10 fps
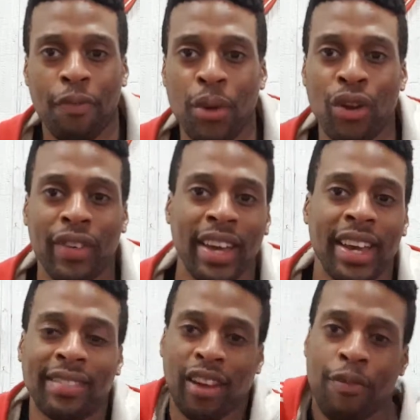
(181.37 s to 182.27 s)
moving, get
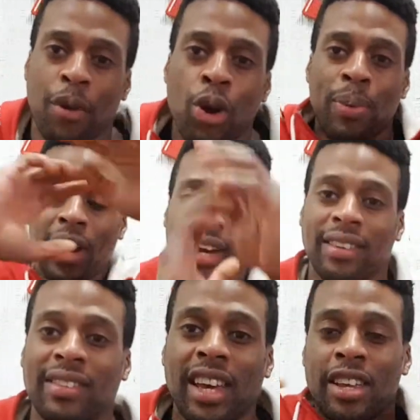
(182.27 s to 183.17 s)
yourself
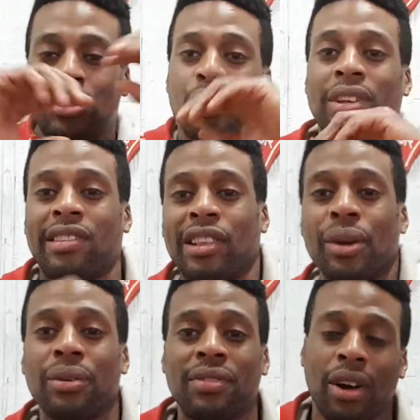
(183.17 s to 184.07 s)
mobilized, get your joints
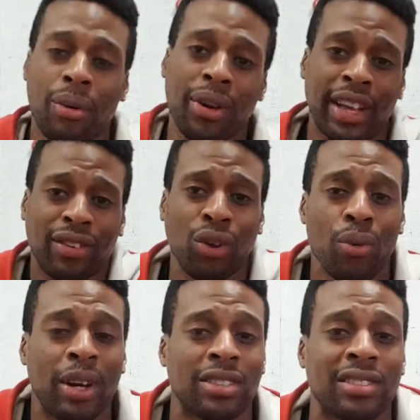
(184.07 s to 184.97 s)
loose. I won't get too
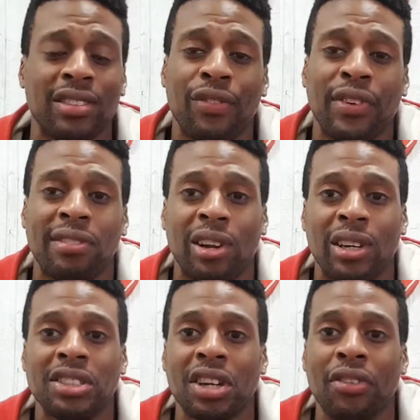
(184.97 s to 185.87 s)
much into the
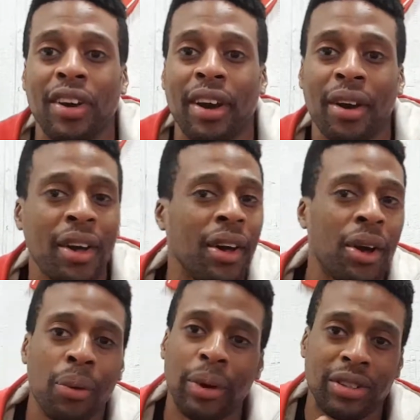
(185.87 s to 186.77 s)
physiology of it.
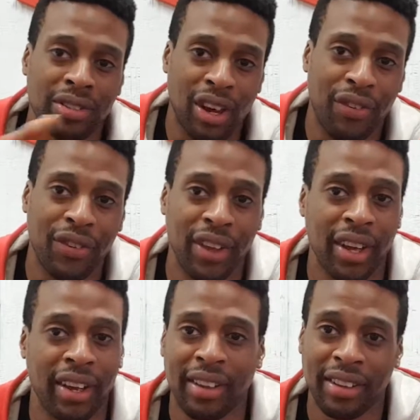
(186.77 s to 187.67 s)
We're just going
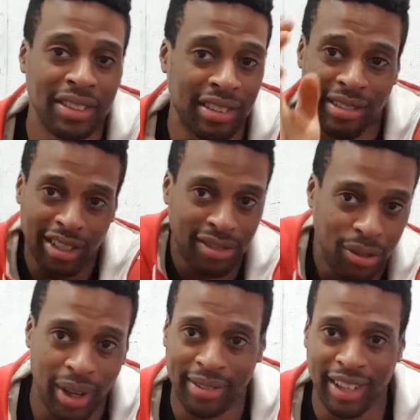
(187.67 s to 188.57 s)
for just listen to
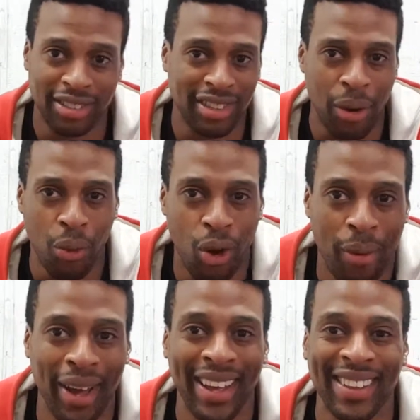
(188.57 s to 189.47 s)
what I say, just get
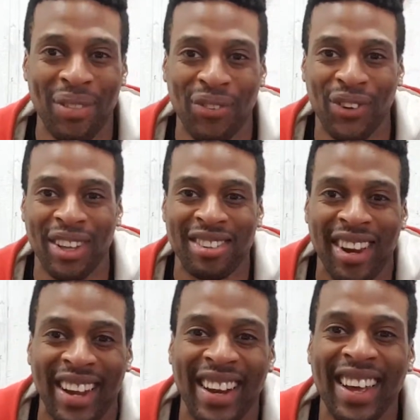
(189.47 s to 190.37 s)
warm before you
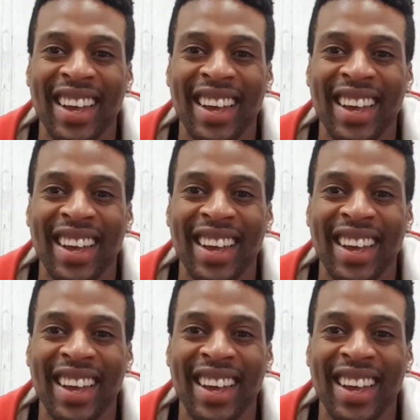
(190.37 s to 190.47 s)
train.